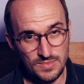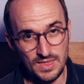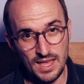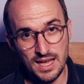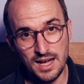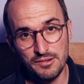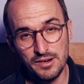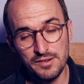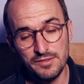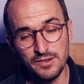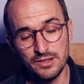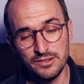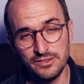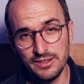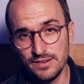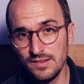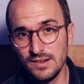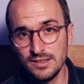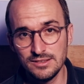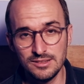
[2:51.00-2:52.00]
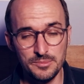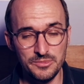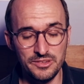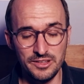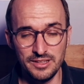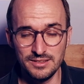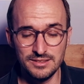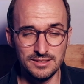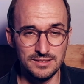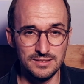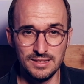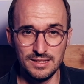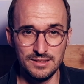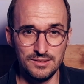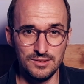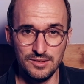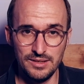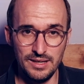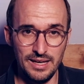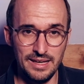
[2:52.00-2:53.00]
However, there are some things that
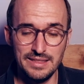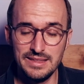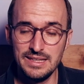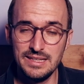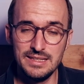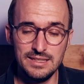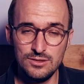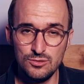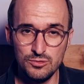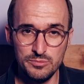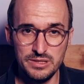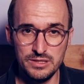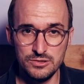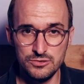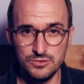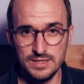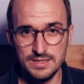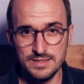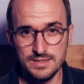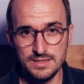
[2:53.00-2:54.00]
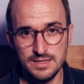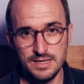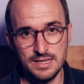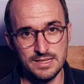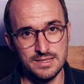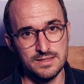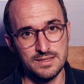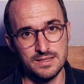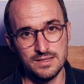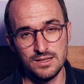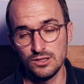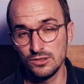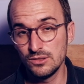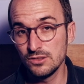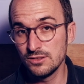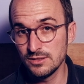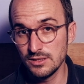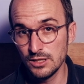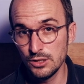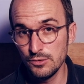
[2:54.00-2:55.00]
needed to be addressed. It's got a
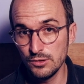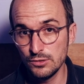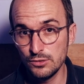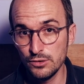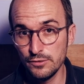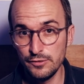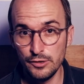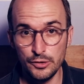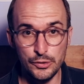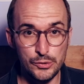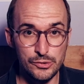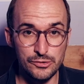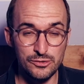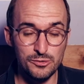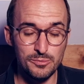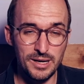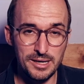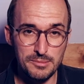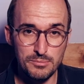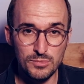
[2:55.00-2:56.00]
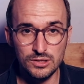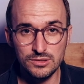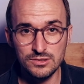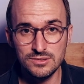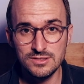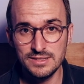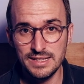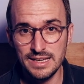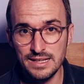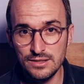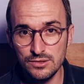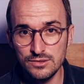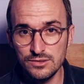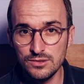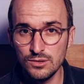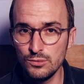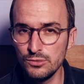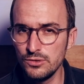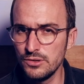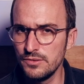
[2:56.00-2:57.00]
slow autofocus by modern standards,
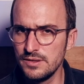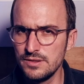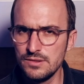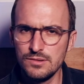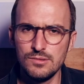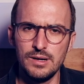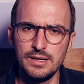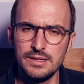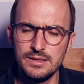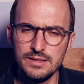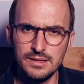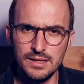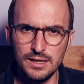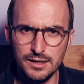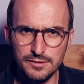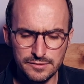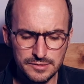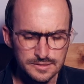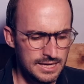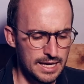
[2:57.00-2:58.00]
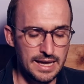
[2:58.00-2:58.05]
although it's quite enough.